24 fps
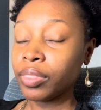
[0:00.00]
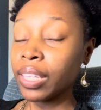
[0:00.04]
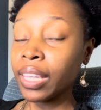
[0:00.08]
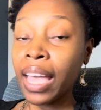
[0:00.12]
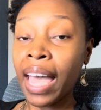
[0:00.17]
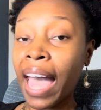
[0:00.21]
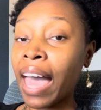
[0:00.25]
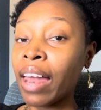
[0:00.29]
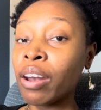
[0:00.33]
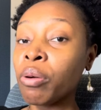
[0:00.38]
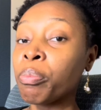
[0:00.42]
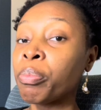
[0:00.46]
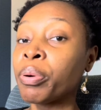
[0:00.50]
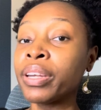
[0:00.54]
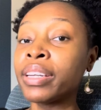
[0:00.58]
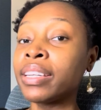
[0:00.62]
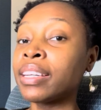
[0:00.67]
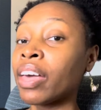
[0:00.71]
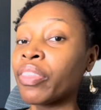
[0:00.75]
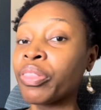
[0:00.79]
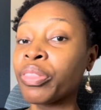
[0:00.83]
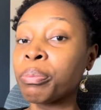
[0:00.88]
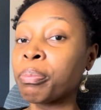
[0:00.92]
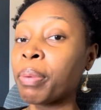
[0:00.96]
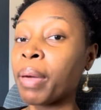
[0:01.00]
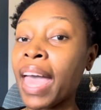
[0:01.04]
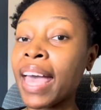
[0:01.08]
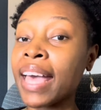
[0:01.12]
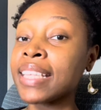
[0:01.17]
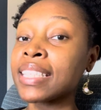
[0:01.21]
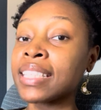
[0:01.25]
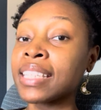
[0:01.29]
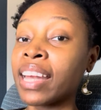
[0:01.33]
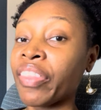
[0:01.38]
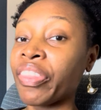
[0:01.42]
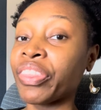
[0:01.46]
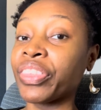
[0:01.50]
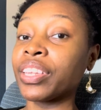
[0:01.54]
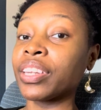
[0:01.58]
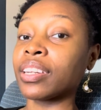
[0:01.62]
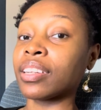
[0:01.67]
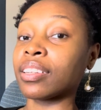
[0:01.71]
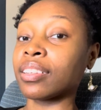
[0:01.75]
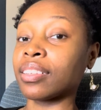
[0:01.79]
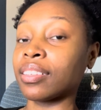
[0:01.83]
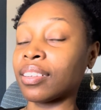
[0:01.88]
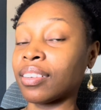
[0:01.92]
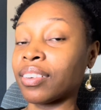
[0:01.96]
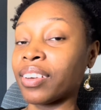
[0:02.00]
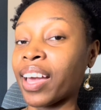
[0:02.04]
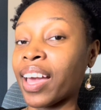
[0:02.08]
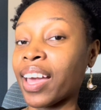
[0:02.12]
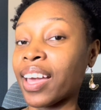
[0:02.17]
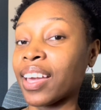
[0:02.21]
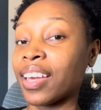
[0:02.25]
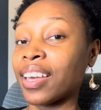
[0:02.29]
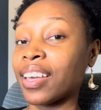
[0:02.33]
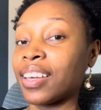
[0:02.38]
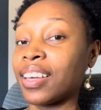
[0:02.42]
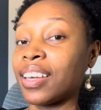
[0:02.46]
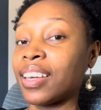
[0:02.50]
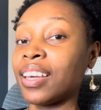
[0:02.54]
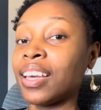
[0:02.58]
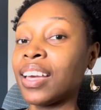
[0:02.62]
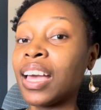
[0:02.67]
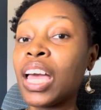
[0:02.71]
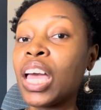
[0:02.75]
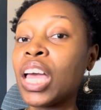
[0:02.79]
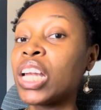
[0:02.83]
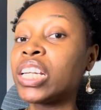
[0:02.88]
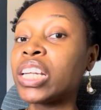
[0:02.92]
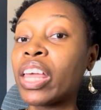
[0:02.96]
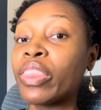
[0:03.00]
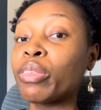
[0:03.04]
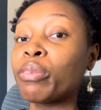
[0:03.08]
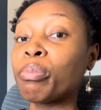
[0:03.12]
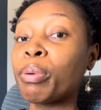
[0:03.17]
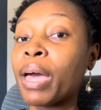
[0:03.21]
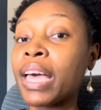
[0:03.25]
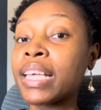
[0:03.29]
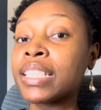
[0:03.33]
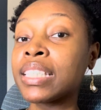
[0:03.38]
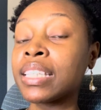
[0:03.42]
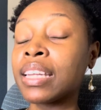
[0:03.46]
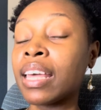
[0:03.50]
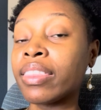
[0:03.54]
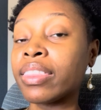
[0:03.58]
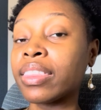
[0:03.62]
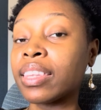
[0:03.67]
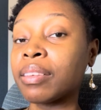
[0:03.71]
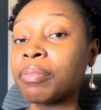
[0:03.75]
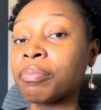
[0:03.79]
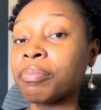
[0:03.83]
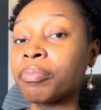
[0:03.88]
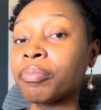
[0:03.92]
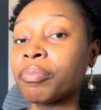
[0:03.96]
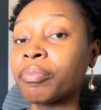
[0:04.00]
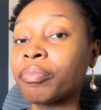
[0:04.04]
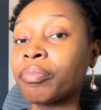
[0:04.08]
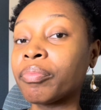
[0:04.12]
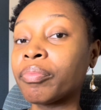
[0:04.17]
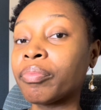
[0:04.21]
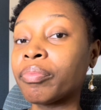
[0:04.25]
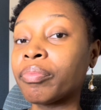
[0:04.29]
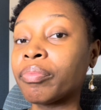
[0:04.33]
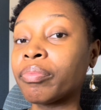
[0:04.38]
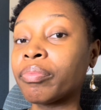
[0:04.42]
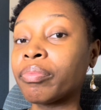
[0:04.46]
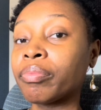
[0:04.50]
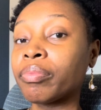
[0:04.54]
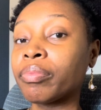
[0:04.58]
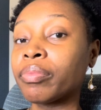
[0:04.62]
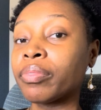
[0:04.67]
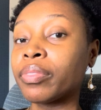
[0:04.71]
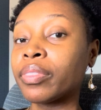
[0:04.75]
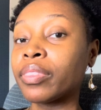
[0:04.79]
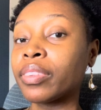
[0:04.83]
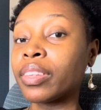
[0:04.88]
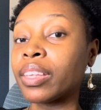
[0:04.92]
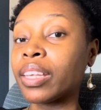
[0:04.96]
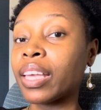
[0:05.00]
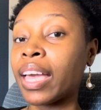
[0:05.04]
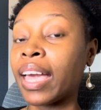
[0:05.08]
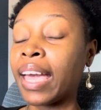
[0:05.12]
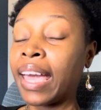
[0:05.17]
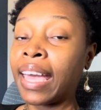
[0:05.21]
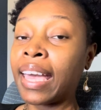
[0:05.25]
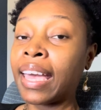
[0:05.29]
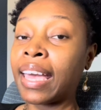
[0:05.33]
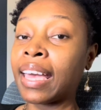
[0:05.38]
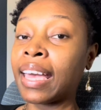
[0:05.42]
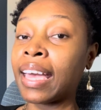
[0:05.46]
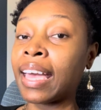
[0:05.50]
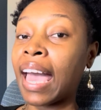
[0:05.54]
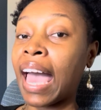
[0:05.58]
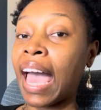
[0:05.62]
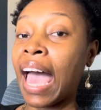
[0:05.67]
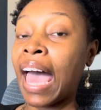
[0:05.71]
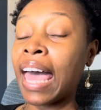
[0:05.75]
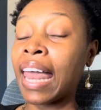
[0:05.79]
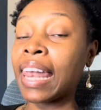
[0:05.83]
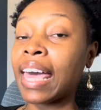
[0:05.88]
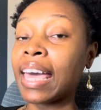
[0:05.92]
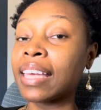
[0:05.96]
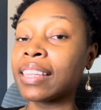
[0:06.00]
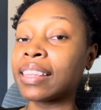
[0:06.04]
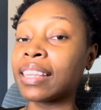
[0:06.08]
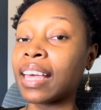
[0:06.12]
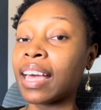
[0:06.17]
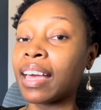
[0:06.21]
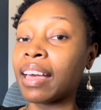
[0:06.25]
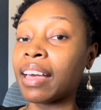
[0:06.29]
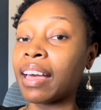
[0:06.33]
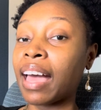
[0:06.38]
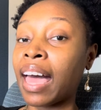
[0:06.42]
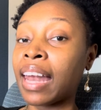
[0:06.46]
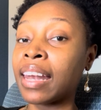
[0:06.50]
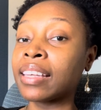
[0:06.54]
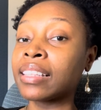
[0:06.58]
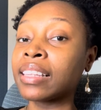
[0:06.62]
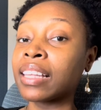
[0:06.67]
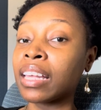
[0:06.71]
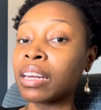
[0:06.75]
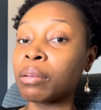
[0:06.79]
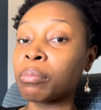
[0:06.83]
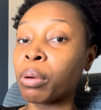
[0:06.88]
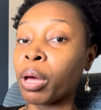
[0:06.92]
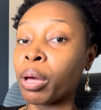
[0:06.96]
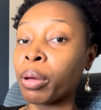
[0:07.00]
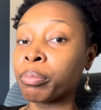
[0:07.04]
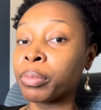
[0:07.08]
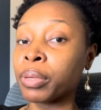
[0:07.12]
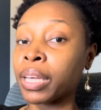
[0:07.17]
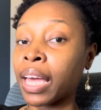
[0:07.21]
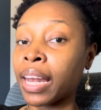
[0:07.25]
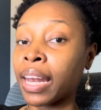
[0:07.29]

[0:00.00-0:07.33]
I don't put nothing past nothing, okay? Nothing past nothing. And I like that. I like that about me.